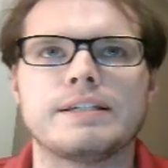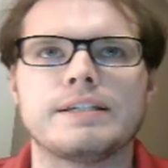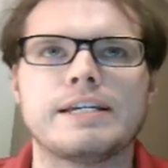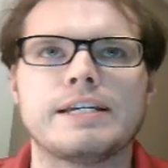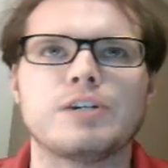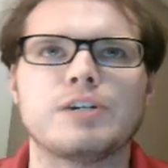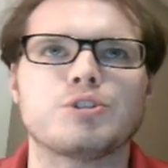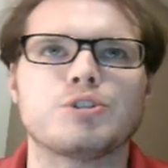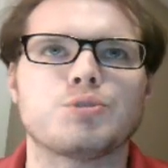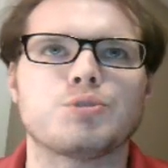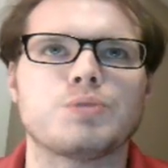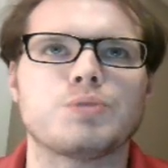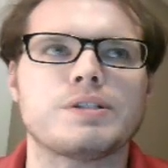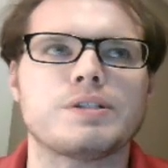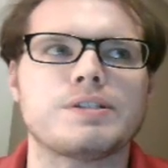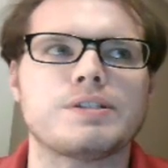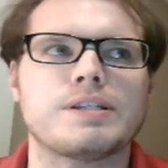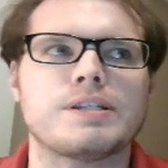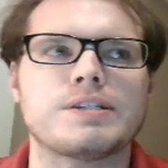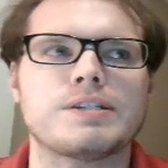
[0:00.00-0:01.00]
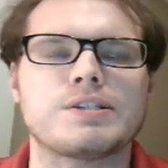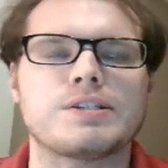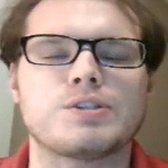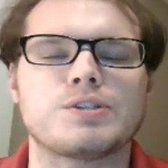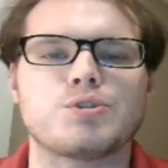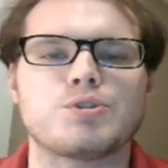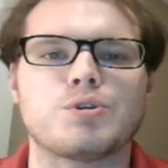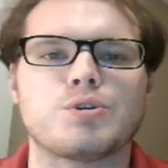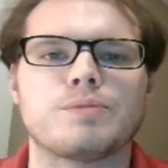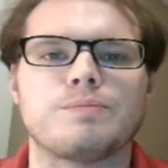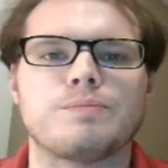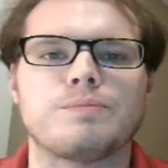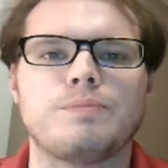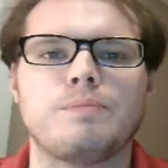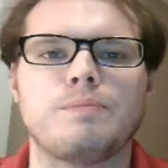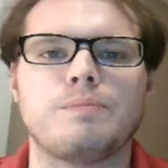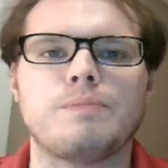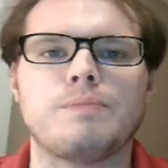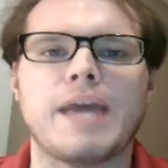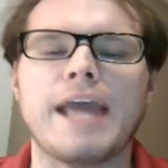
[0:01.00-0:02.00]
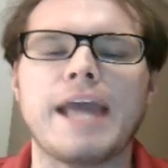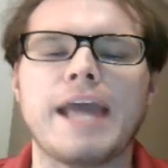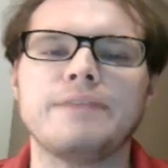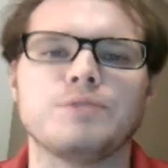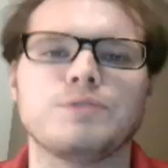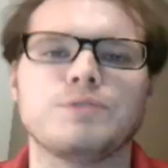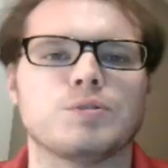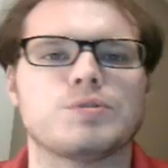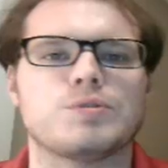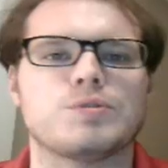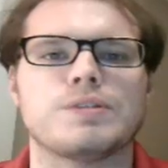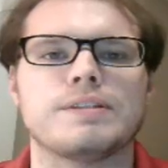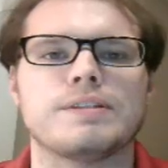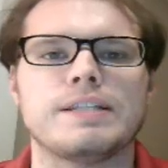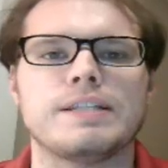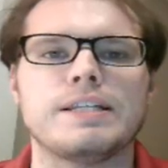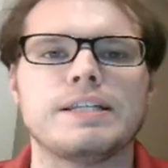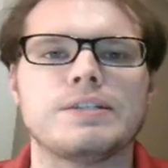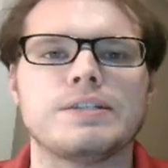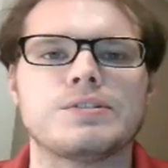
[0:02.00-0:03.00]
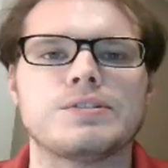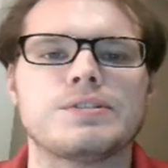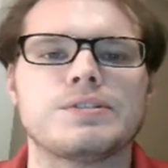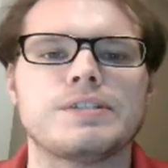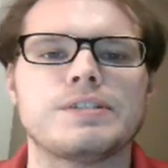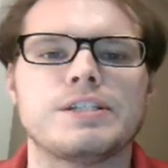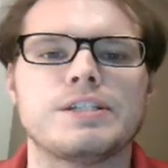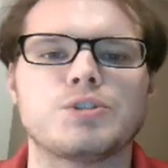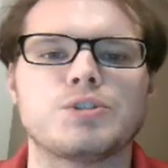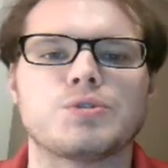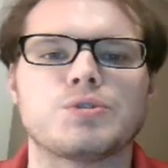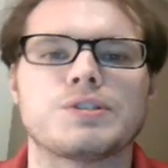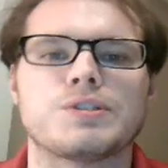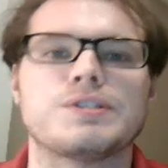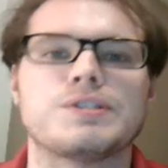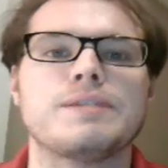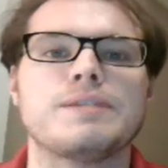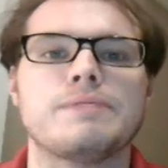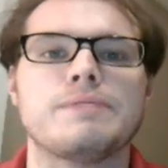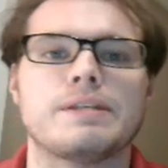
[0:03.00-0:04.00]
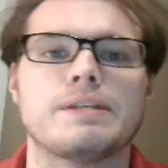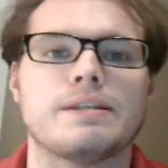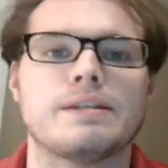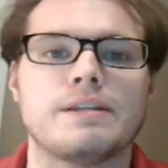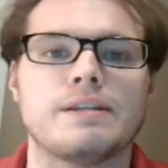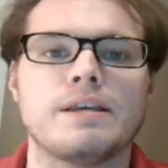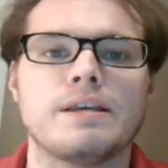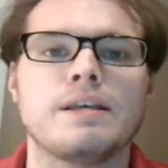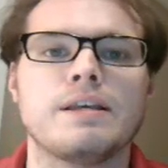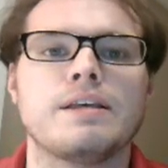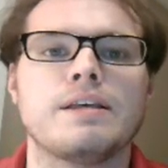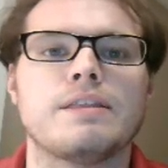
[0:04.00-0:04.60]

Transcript: characteristics and certain behaviors that these teachers exhibited